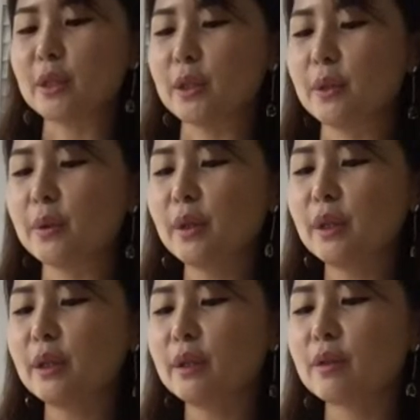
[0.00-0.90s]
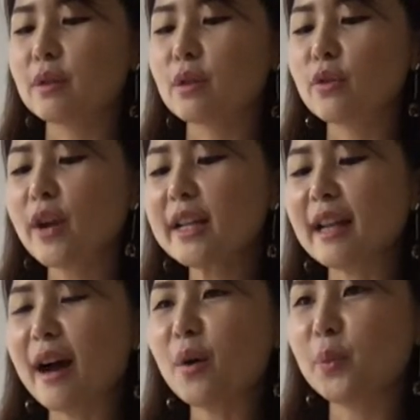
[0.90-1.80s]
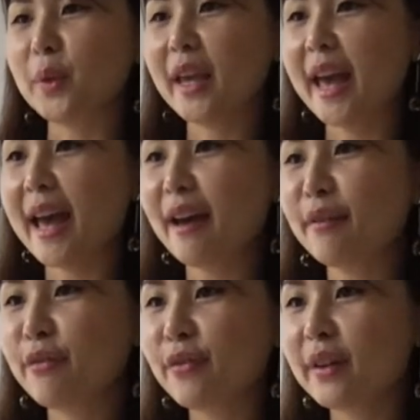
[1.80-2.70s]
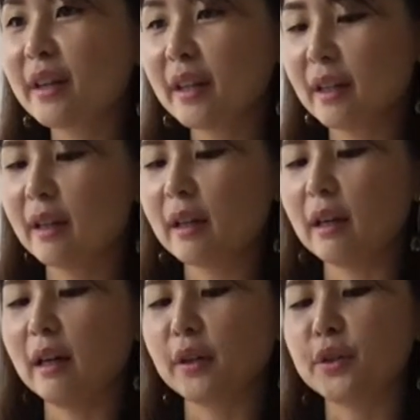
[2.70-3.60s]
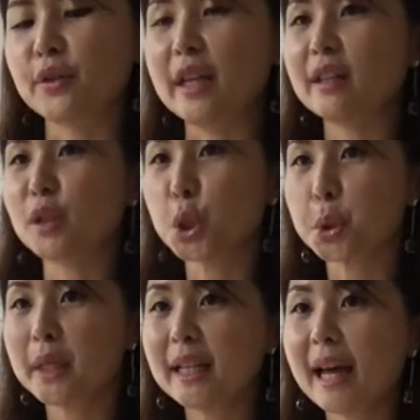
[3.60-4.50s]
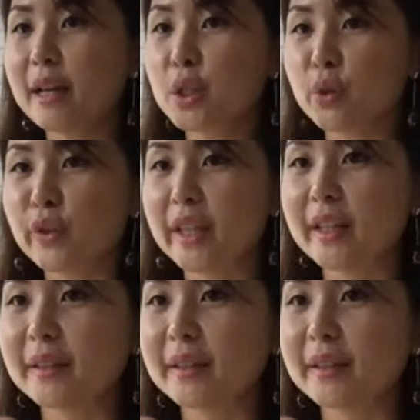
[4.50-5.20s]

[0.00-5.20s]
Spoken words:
you. So right now we have created 3 lines over here.